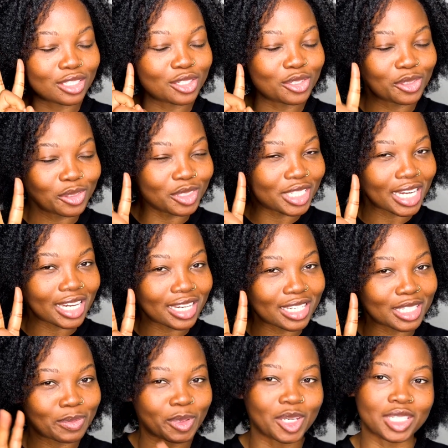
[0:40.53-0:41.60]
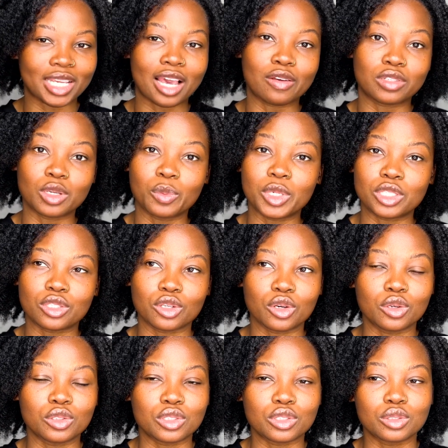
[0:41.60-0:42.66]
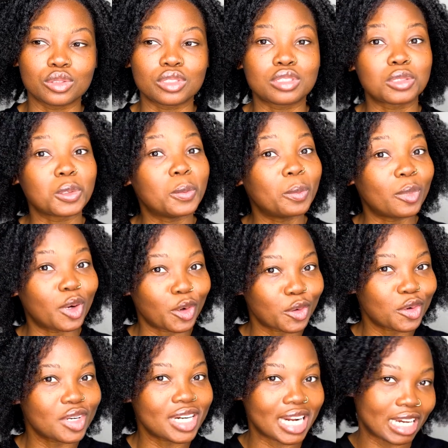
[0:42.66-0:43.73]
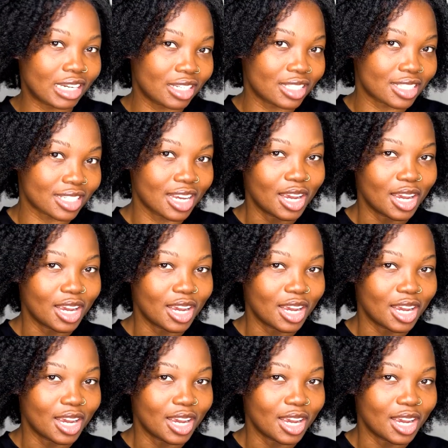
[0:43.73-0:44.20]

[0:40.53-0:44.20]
2 days because I have somewhere to go to tomorrow night.